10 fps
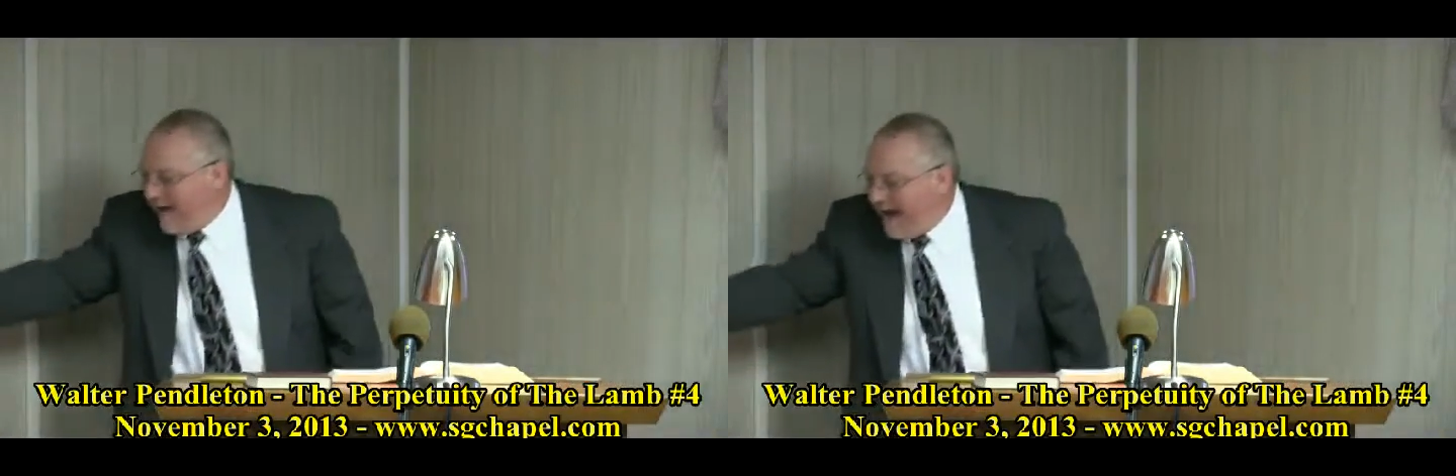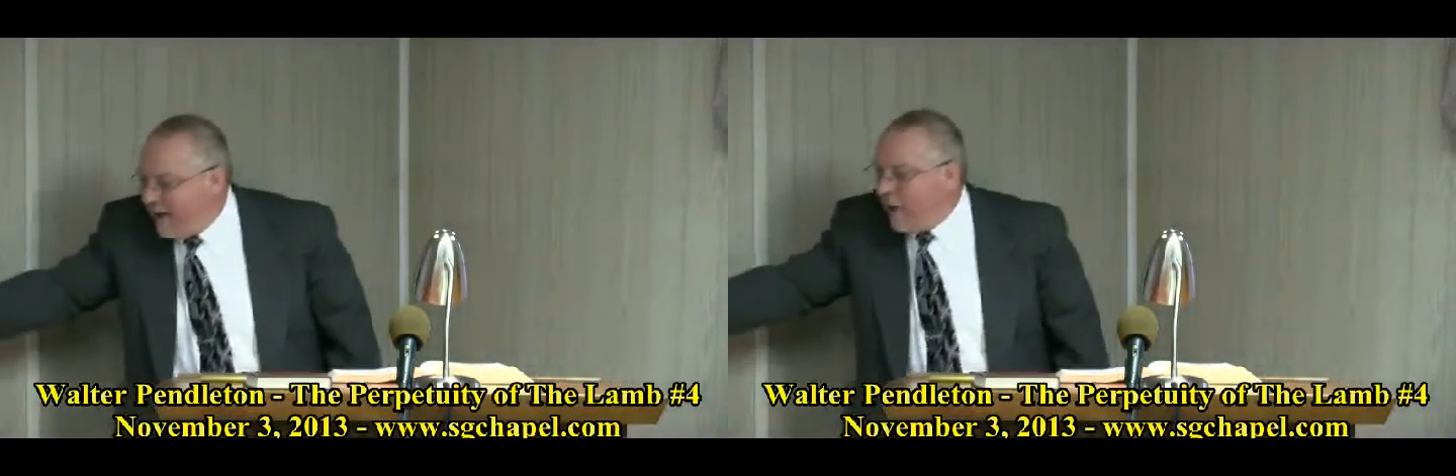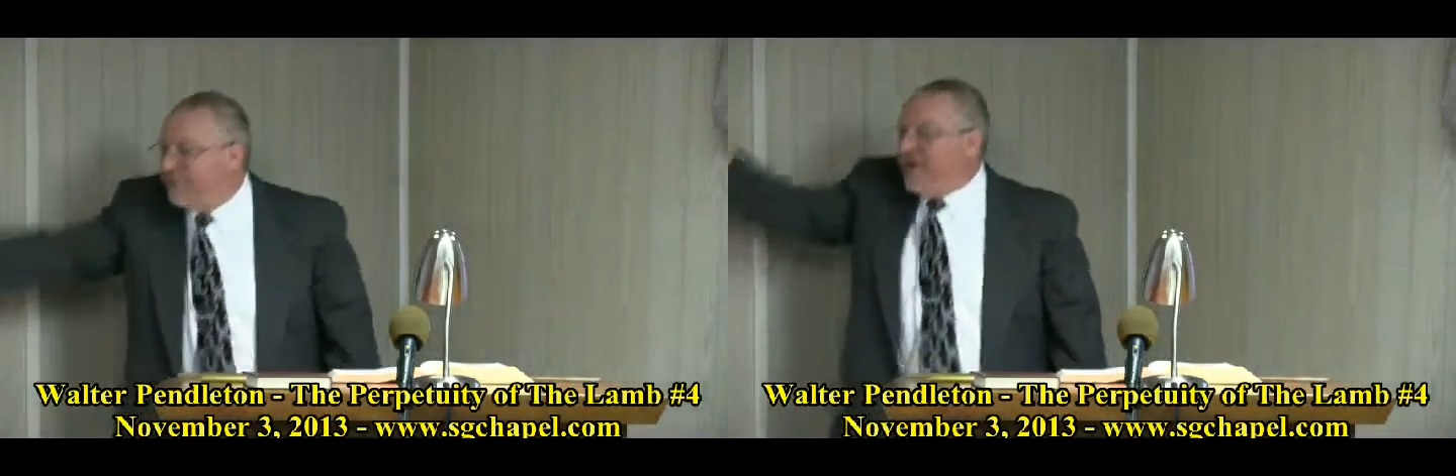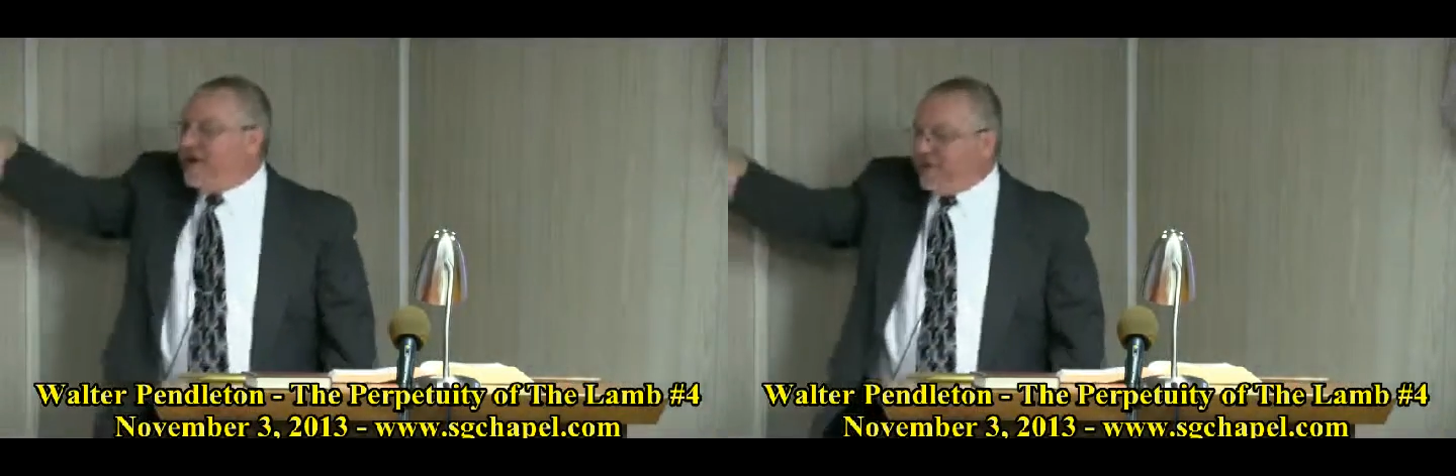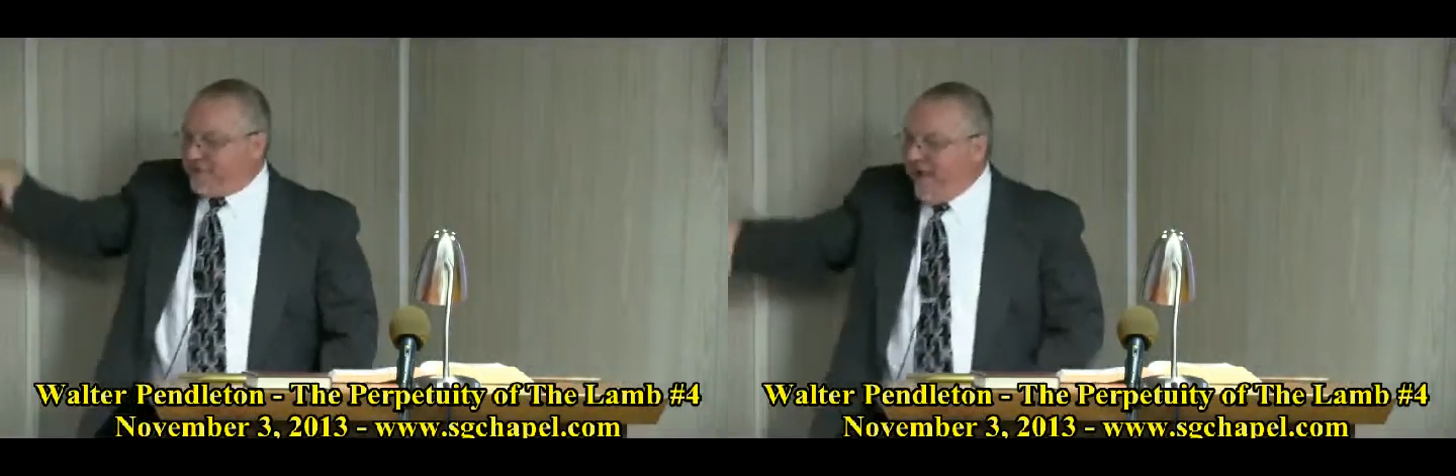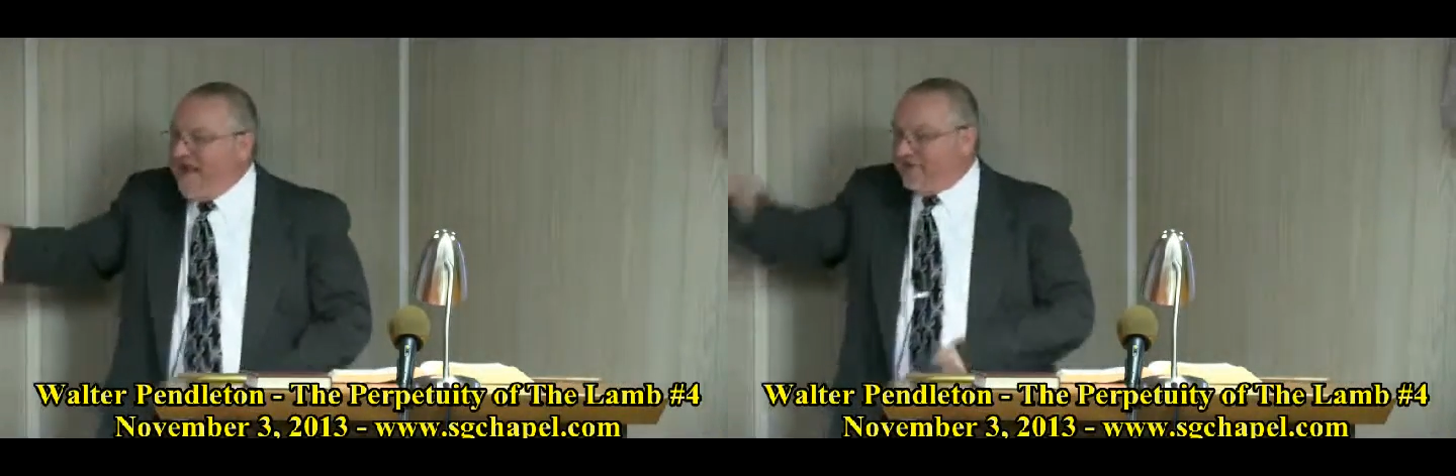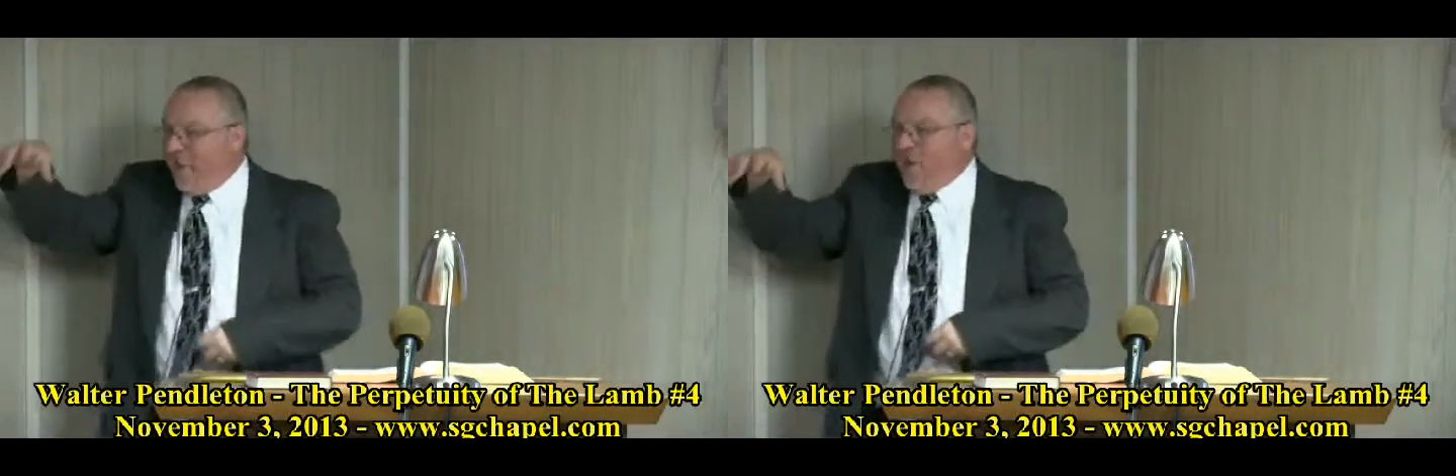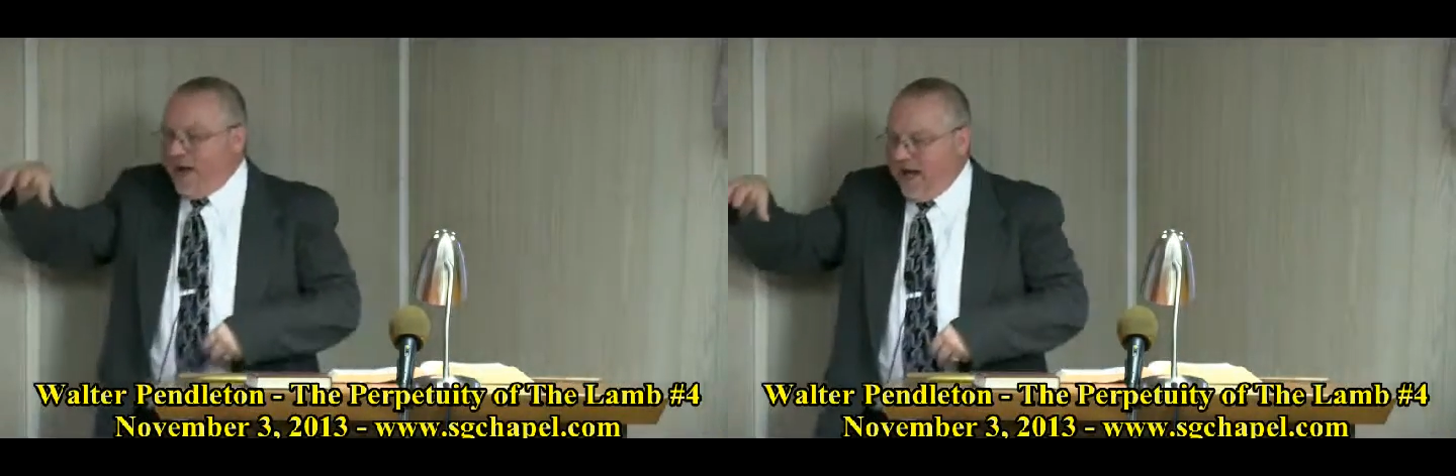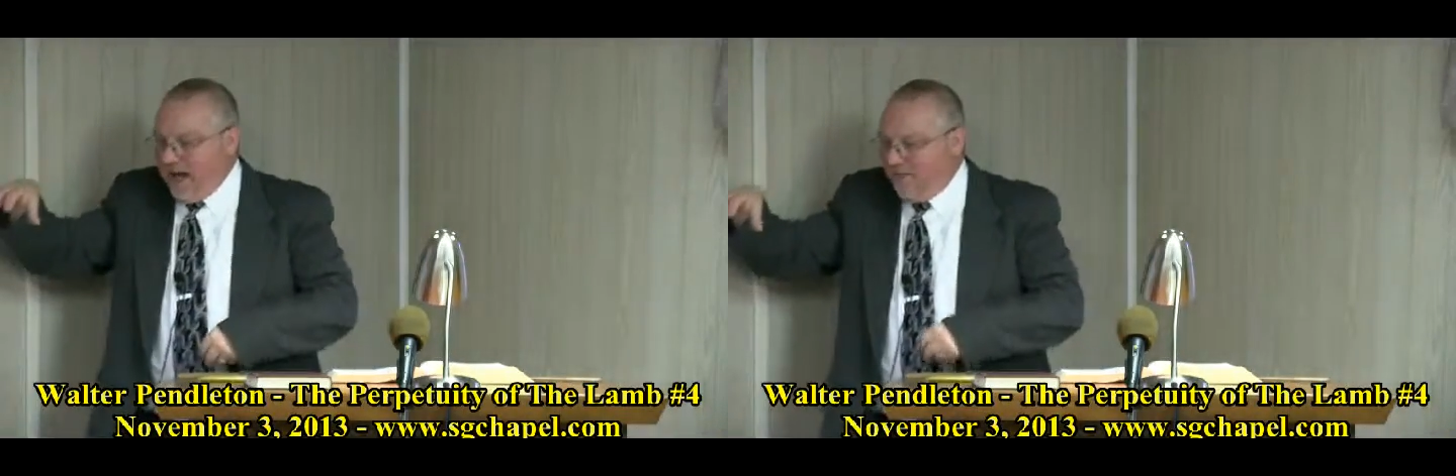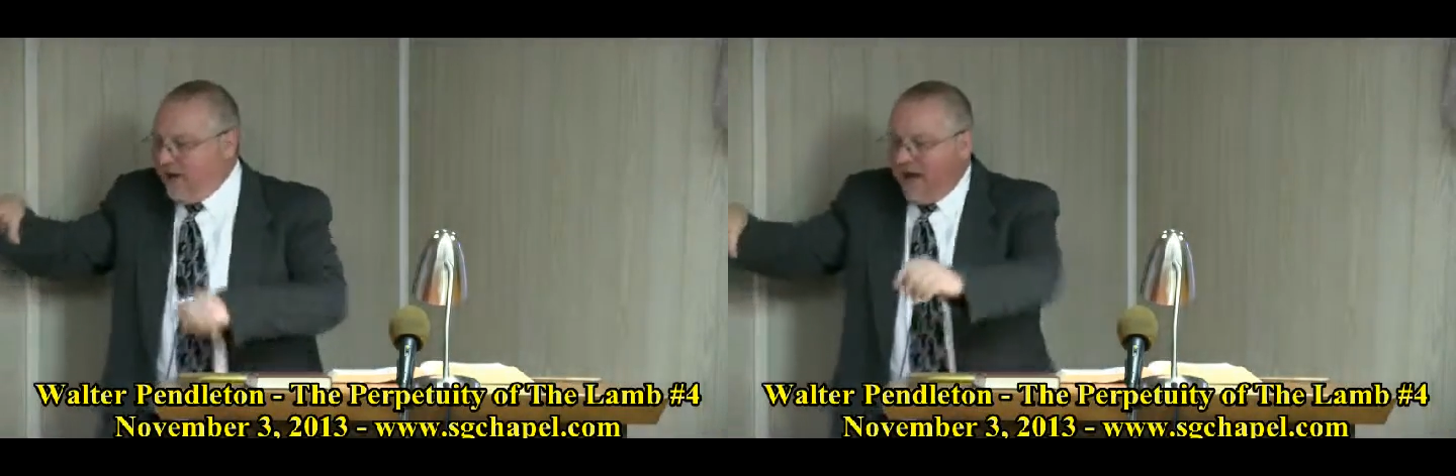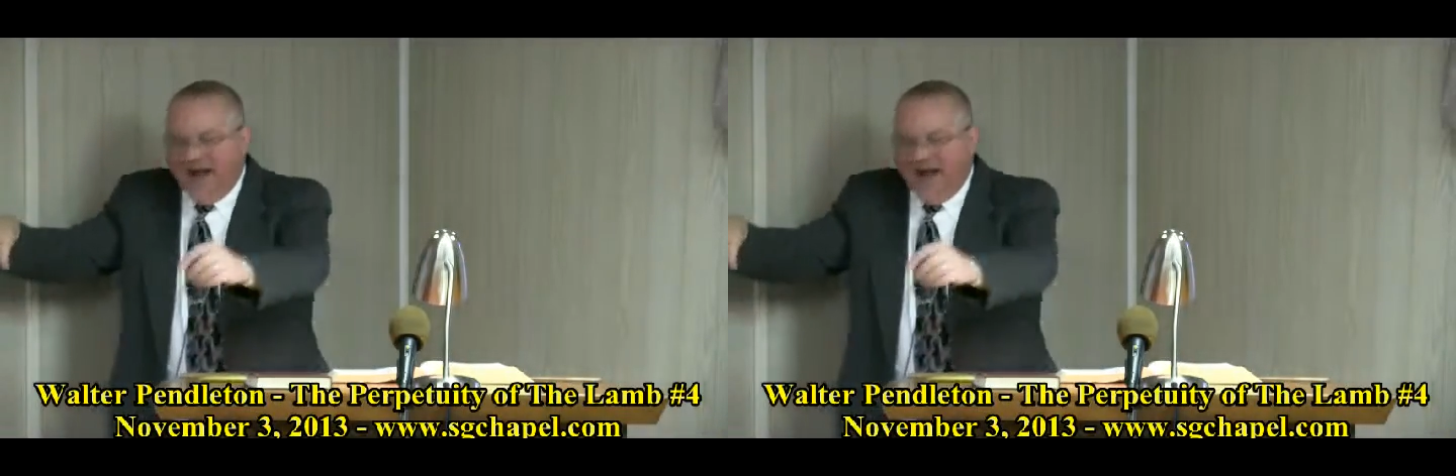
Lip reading: a man and all of a sudden just transporting him,